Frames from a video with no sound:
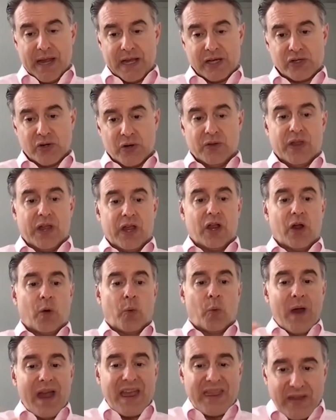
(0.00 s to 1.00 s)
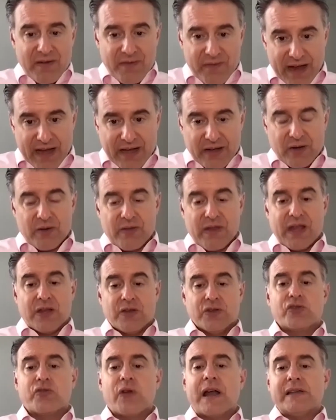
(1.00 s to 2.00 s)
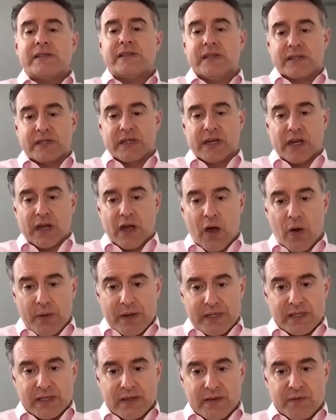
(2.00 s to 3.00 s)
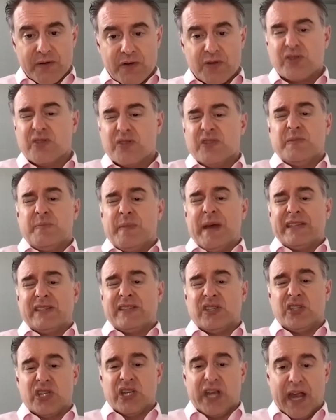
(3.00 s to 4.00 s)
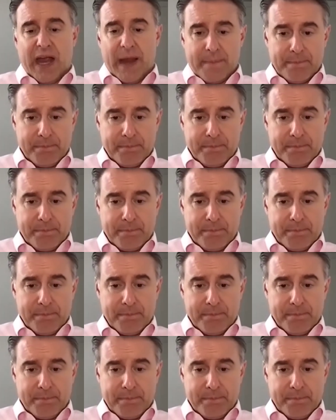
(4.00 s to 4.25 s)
sure that you're with a vendor that you trust is going to go into the future as best as you can.